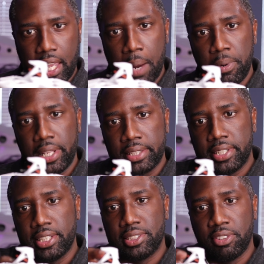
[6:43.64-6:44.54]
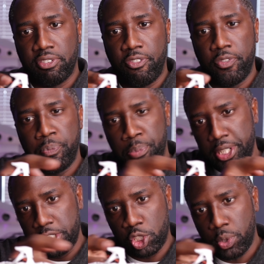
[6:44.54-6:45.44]
camera like this,
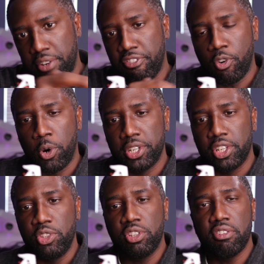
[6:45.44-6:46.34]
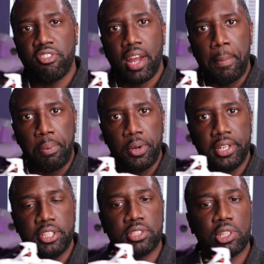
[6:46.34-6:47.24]
pretty straightforward, you can fly
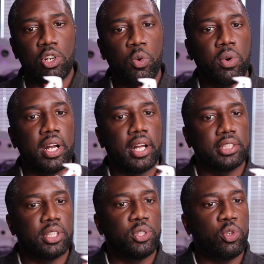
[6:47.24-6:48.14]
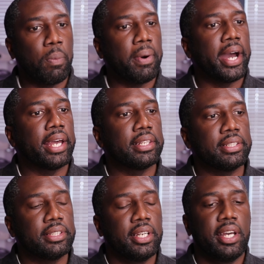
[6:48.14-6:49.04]
pretty slow as a new
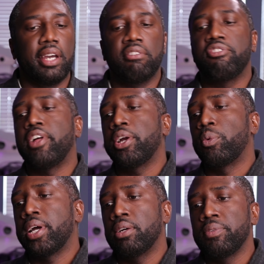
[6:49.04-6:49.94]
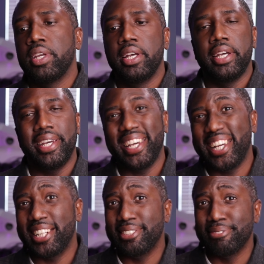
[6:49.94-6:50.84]
pilot and fly around,
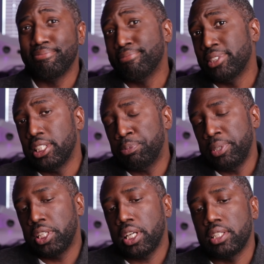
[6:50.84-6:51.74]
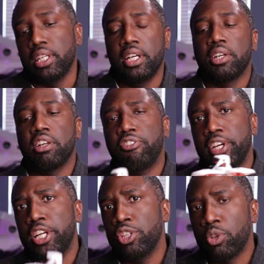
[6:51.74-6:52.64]
and it's pretty good. Good for
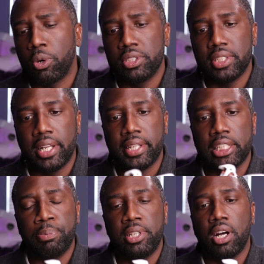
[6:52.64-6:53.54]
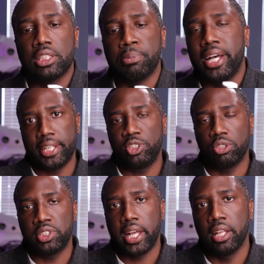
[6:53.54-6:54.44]
indoors, and that's pretty awesome. As your
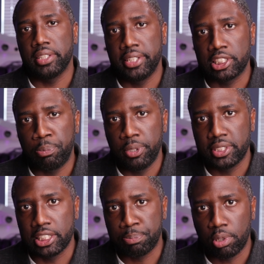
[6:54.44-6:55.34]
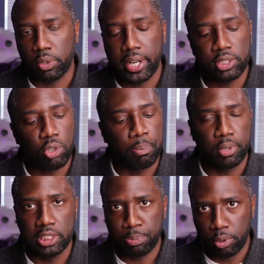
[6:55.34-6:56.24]
talent and experience has progressed or
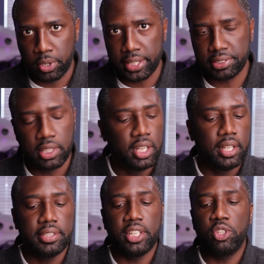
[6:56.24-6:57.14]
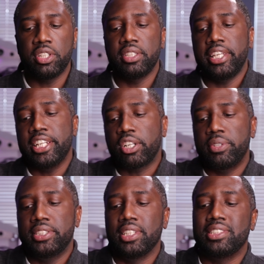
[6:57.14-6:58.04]
is progressed, then you can
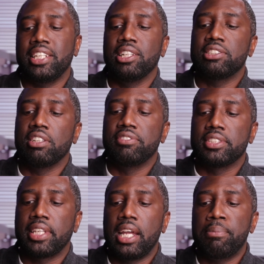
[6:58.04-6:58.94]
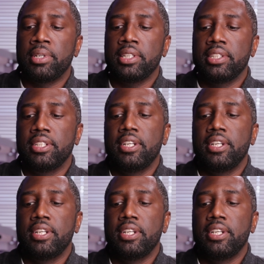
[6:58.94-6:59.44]
increase the tilt of this camera,